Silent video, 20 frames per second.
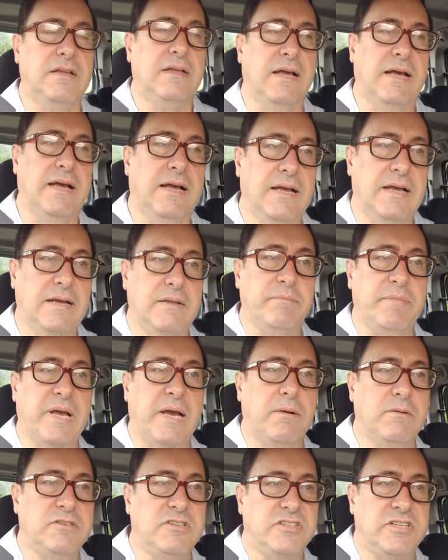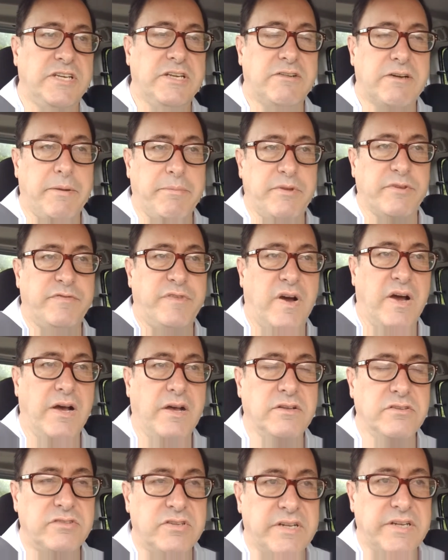uh, and be able to decrypt your
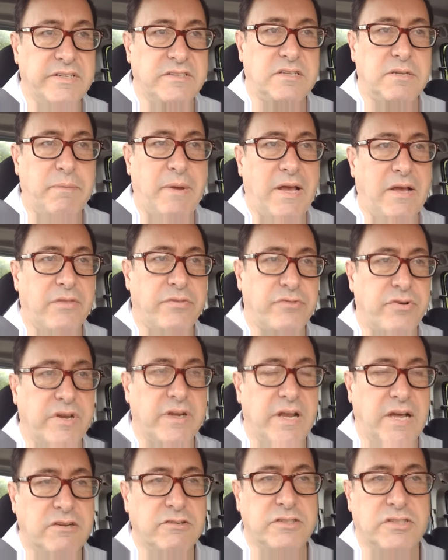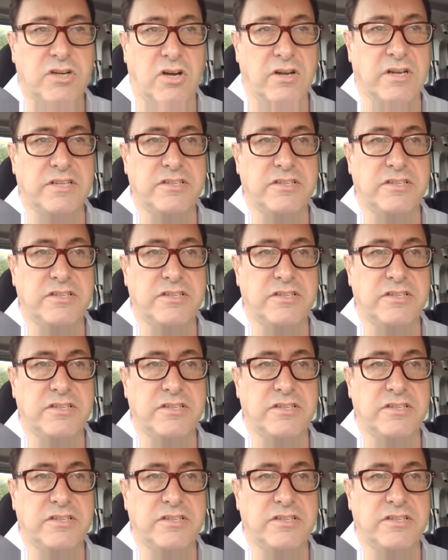files and it's about $300